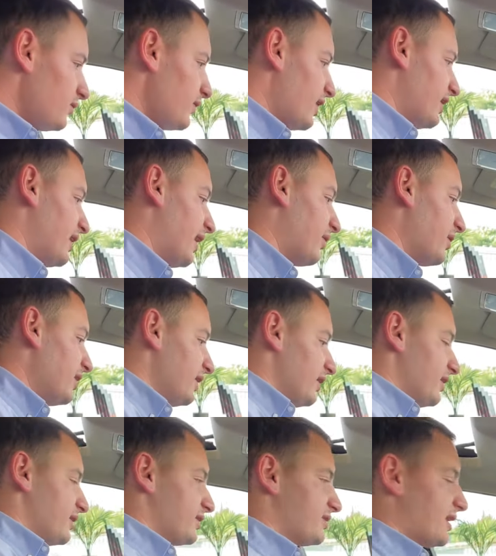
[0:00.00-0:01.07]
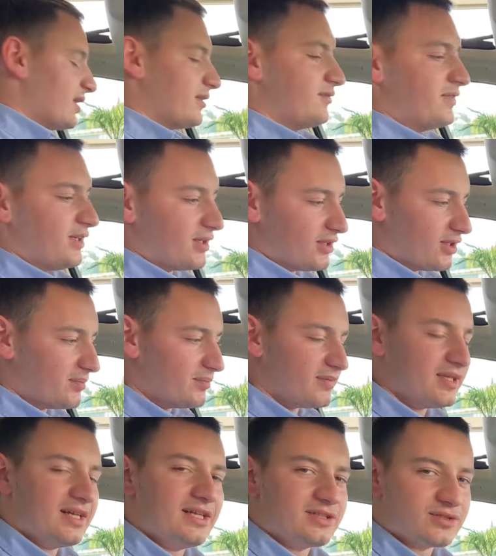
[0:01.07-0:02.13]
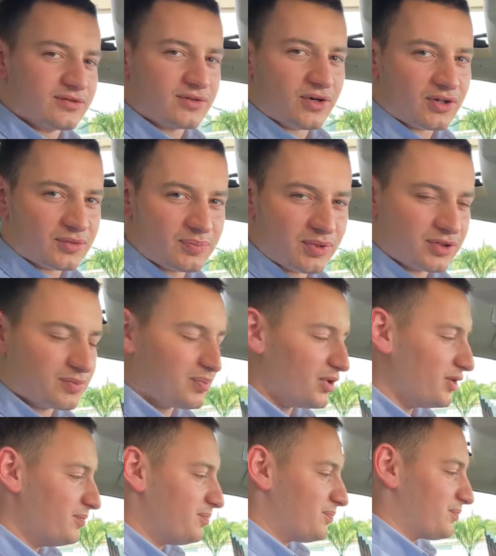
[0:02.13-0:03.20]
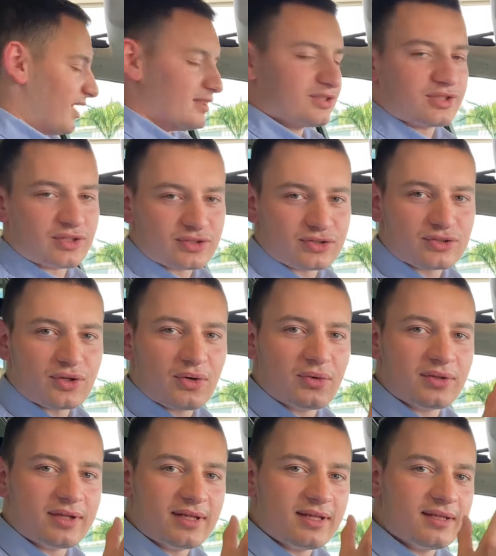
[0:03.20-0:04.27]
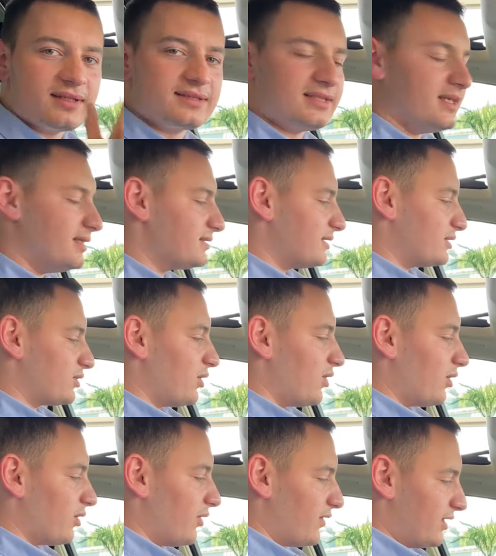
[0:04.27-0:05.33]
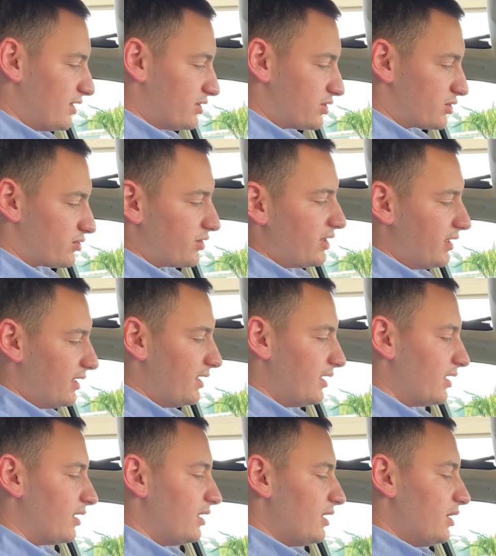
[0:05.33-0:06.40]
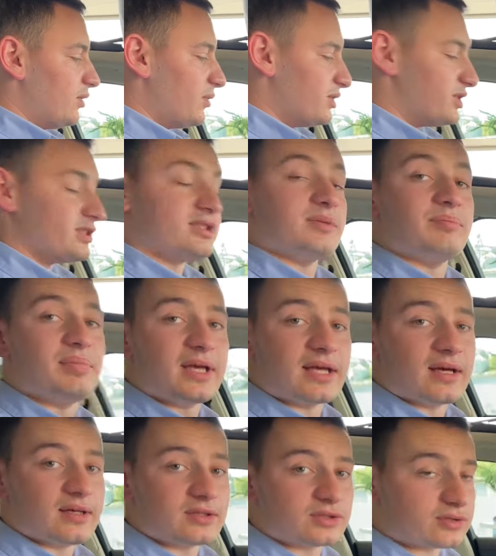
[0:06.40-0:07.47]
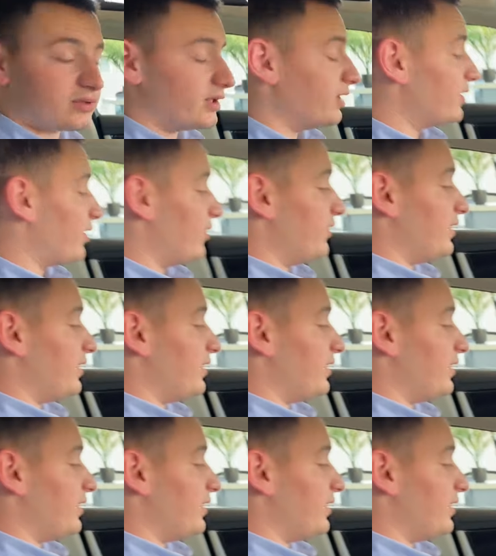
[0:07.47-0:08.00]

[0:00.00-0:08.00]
Now, starting the vehicle up, it is of course push button. And to control the, the seats, it's all on this screen here, which is the bigger screen on the